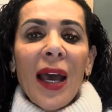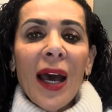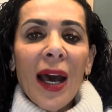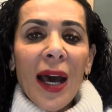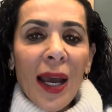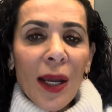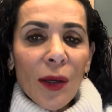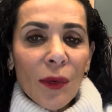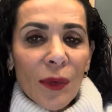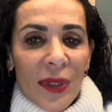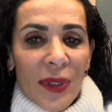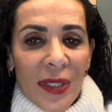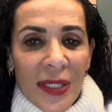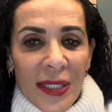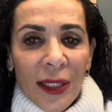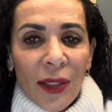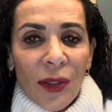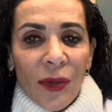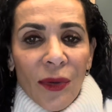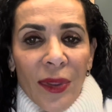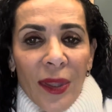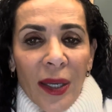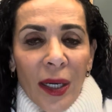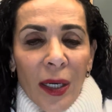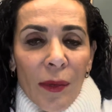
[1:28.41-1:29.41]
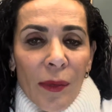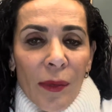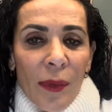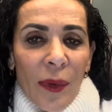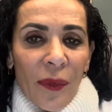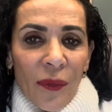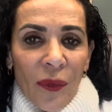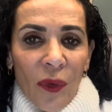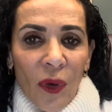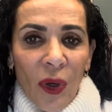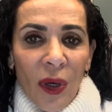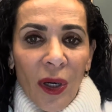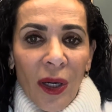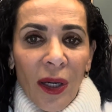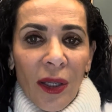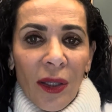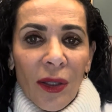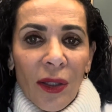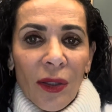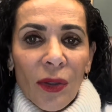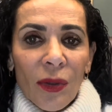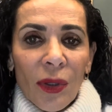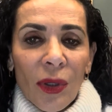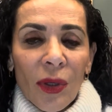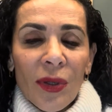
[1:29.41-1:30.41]
I will see you there before
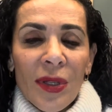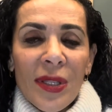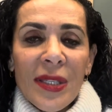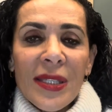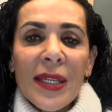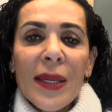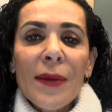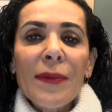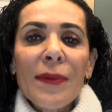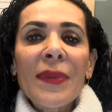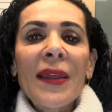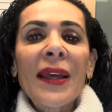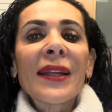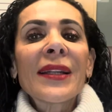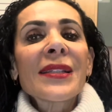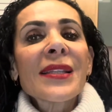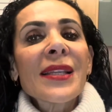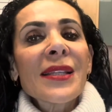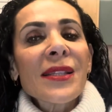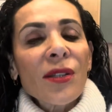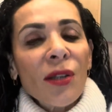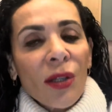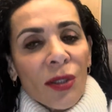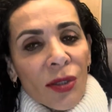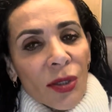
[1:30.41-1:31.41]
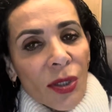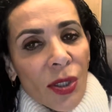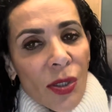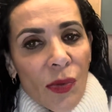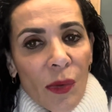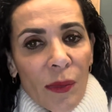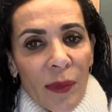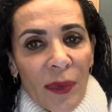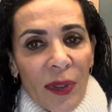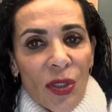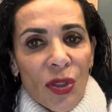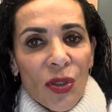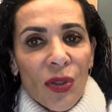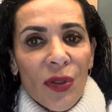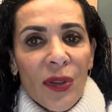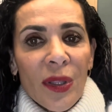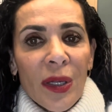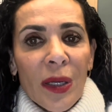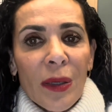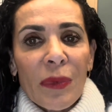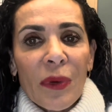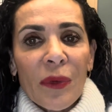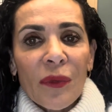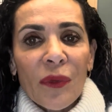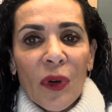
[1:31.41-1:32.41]
you go to sleep. The anesthesiologist will meet you
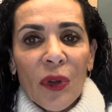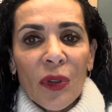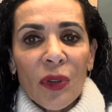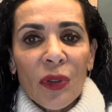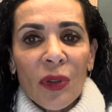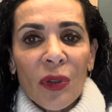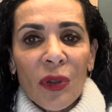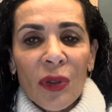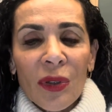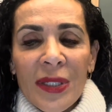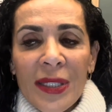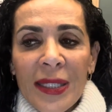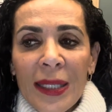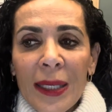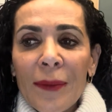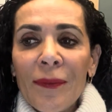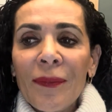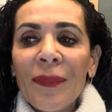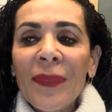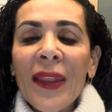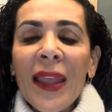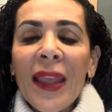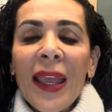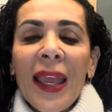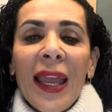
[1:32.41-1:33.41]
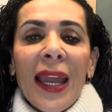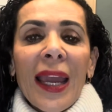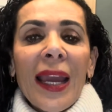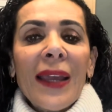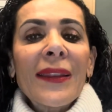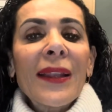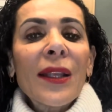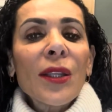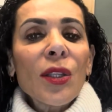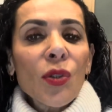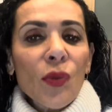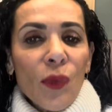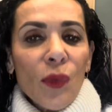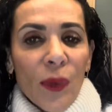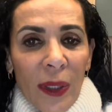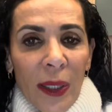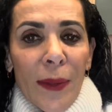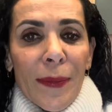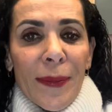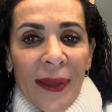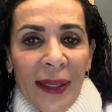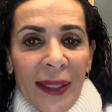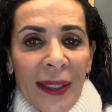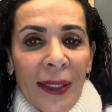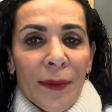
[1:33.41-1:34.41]
there before you go to sleep. And then you will
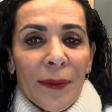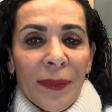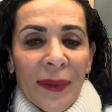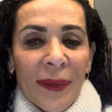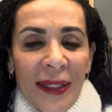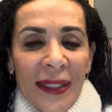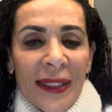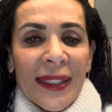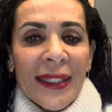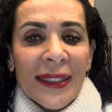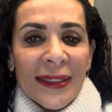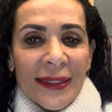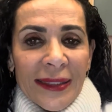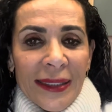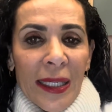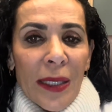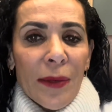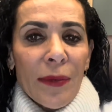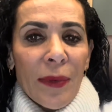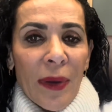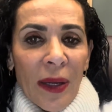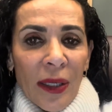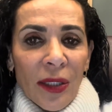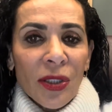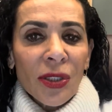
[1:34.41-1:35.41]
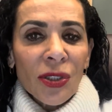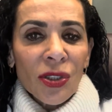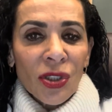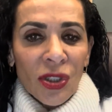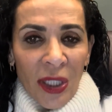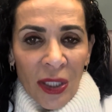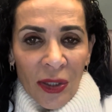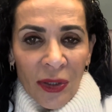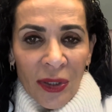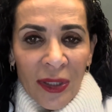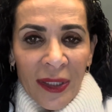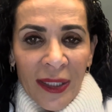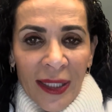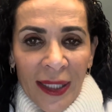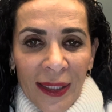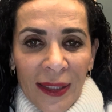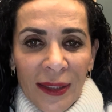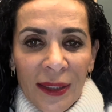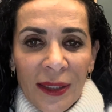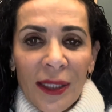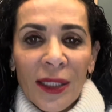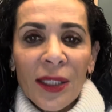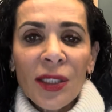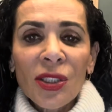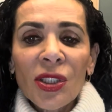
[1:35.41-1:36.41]
be completely asleep under general
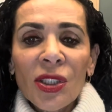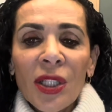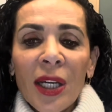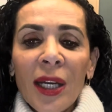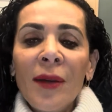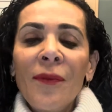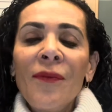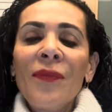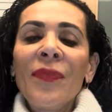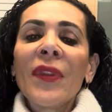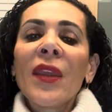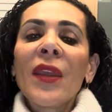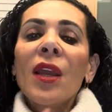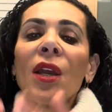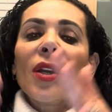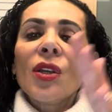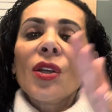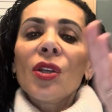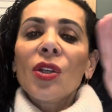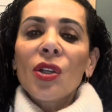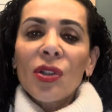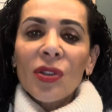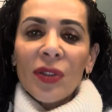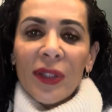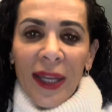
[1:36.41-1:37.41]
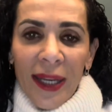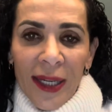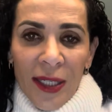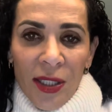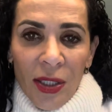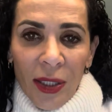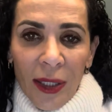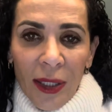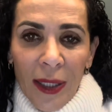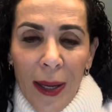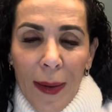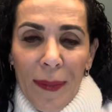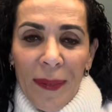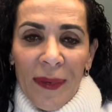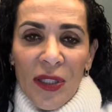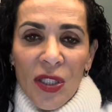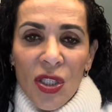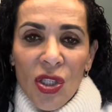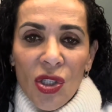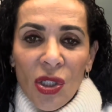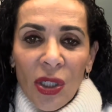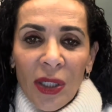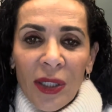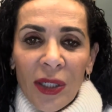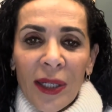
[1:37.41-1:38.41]
anesthesia. Your legs are up in
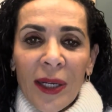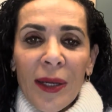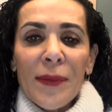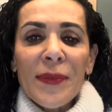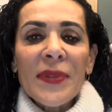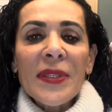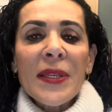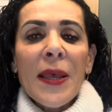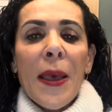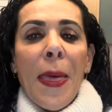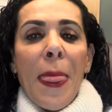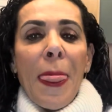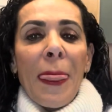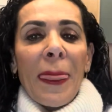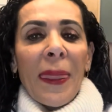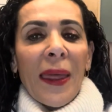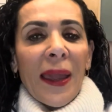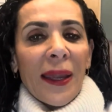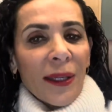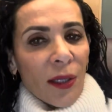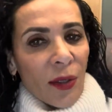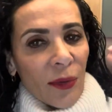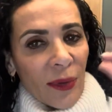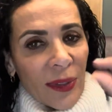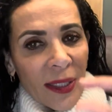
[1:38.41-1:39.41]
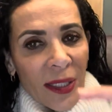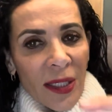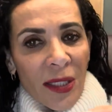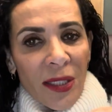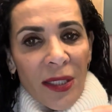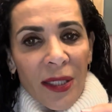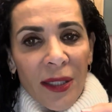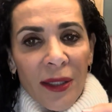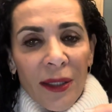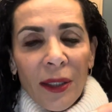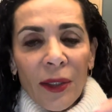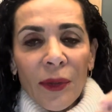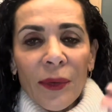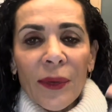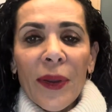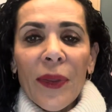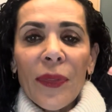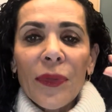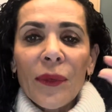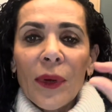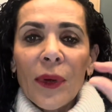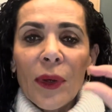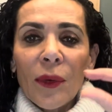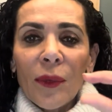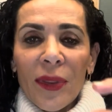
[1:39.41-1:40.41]
stirrups. I go into the
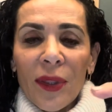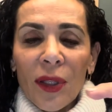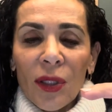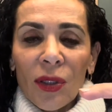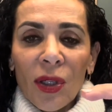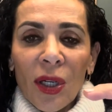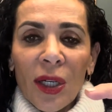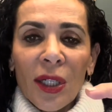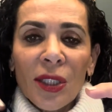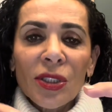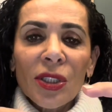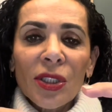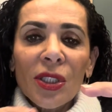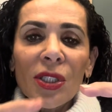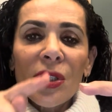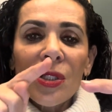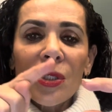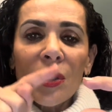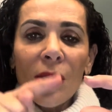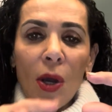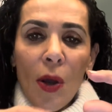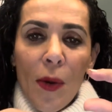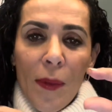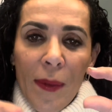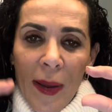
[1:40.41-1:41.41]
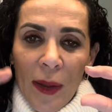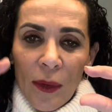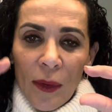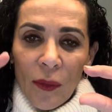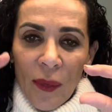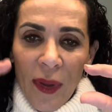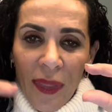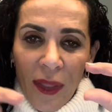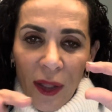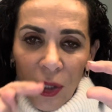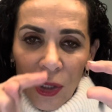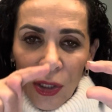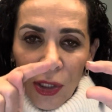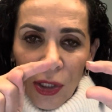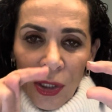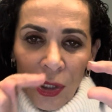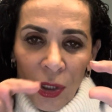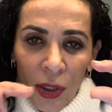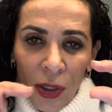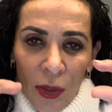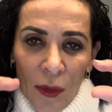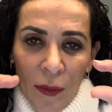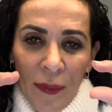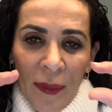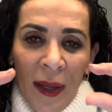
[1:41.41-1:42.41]
urethra with a larger scope, and with a
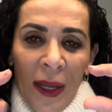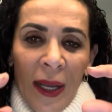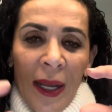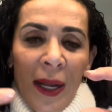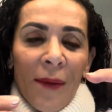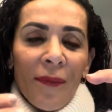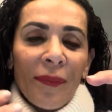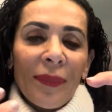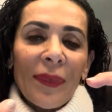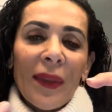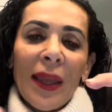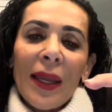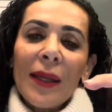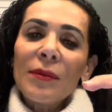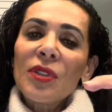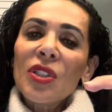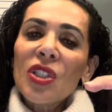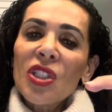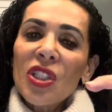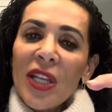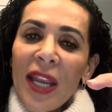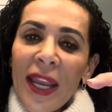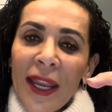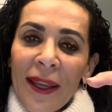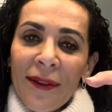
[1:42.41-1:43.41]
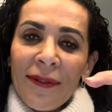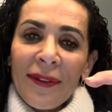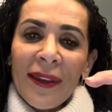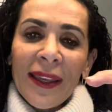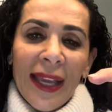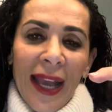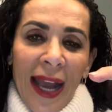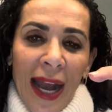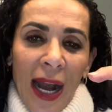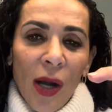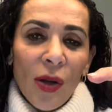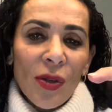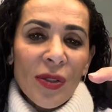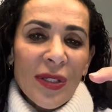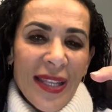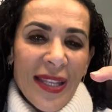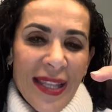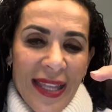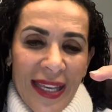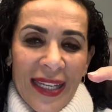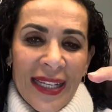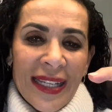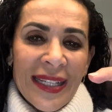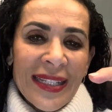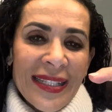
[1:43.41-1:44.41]
loop, I'm shaving out
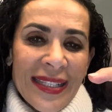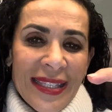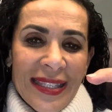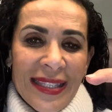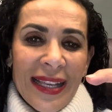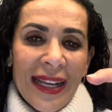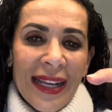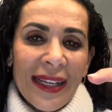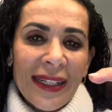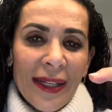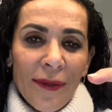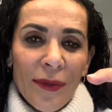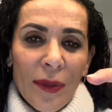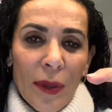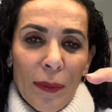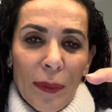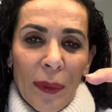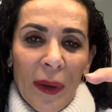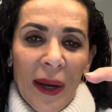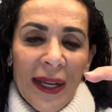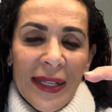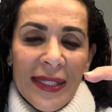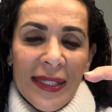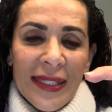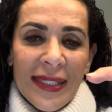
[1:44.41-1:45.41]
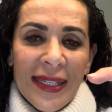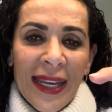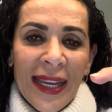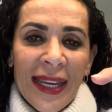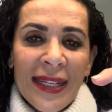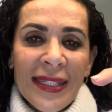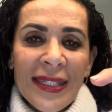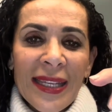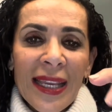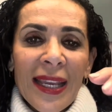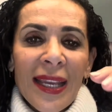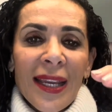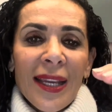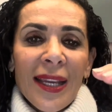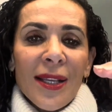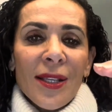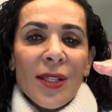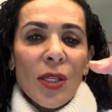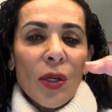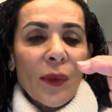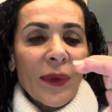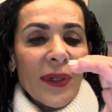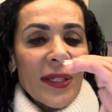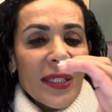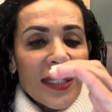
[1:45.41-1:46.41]
the inside of the prostate.
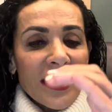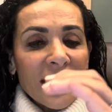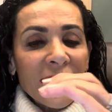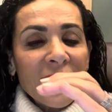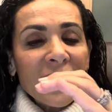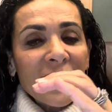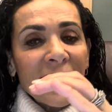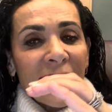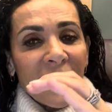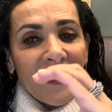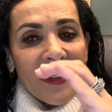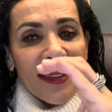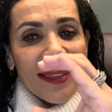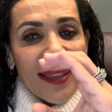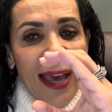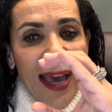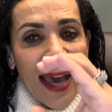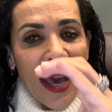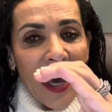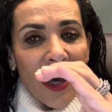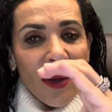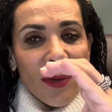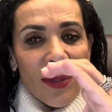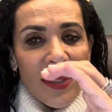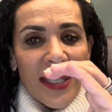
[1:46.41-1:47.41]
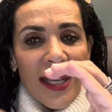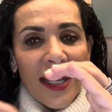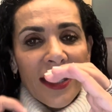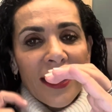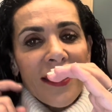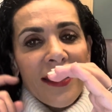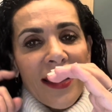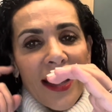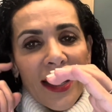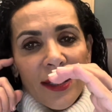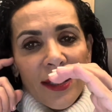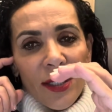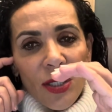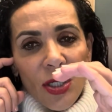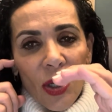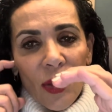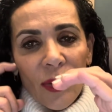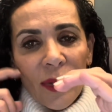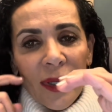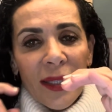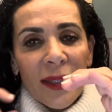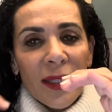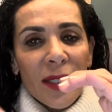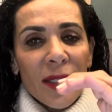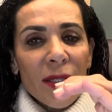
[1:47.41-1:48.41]
So we're still leaving the outside of that
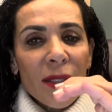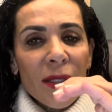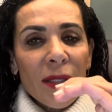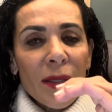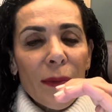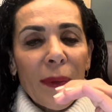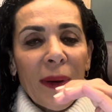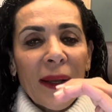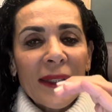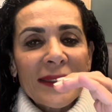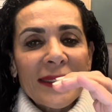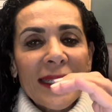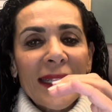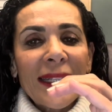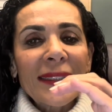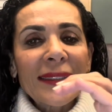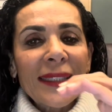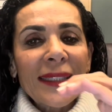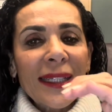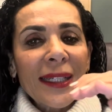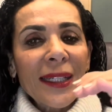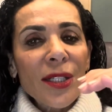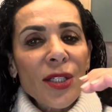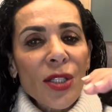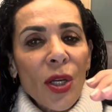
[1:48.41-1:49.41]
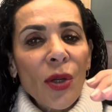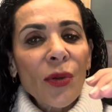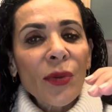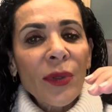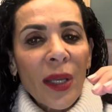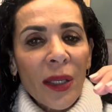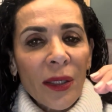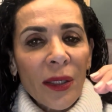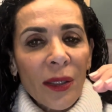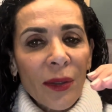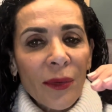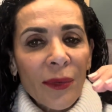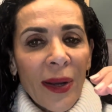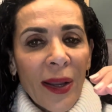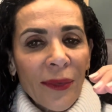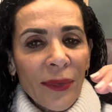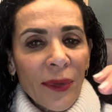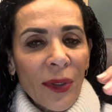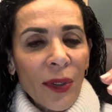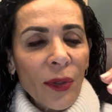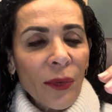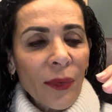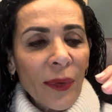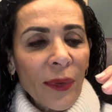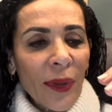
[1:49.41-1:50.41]
donut. The prostate is like a donut around
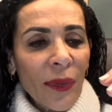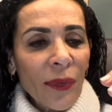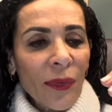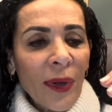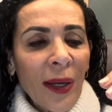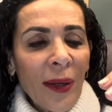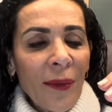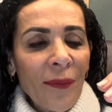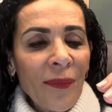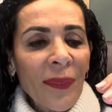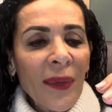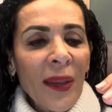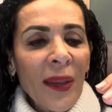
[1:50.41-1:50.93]
the urethra.